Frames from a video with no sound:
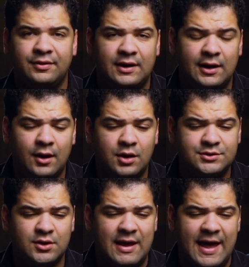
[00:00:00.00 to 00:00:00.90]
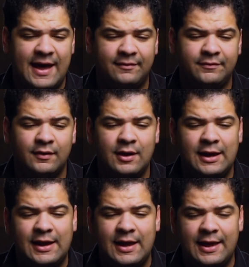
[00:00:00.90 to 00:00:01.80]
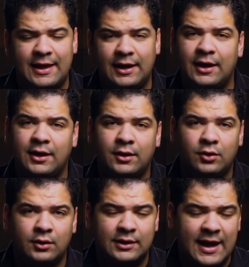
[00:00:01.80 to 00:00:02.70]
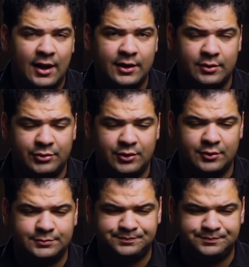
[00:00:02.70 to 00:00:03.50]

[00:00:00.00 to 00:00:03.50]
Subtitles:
And I also have a Kali computer.